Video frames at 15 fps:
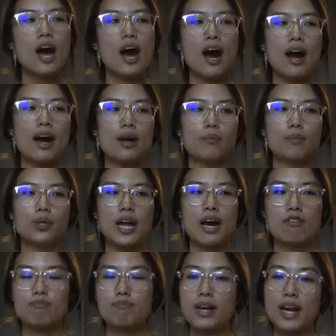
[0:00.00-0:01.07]
I would
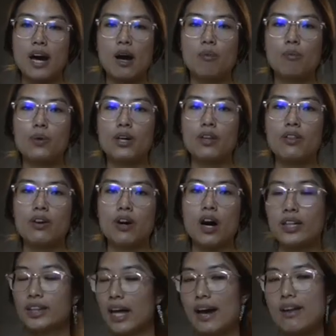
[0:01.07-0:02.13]
have met up with
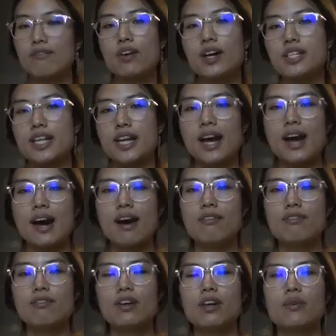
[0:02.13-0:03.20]
online friends that I have.